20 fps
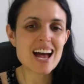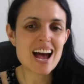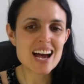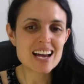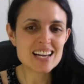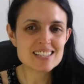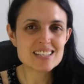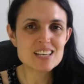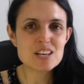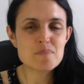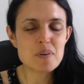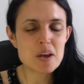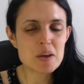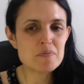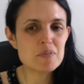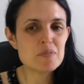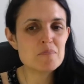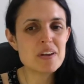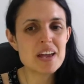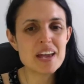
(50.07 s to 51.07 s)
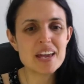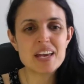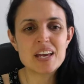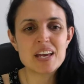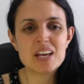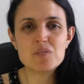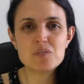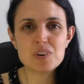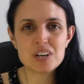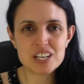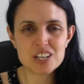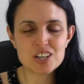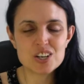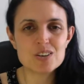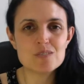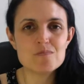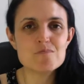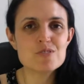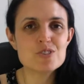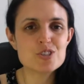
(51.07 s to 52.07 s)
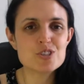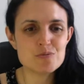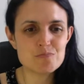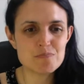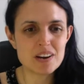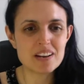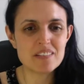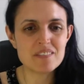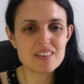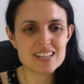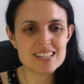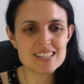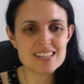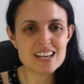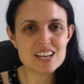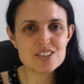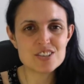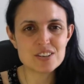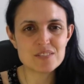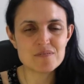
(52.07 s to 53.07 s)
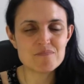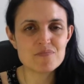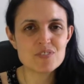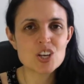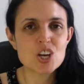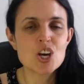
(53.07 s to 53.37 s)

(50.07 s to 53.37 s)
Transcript: I see people making when it comes to manifestation.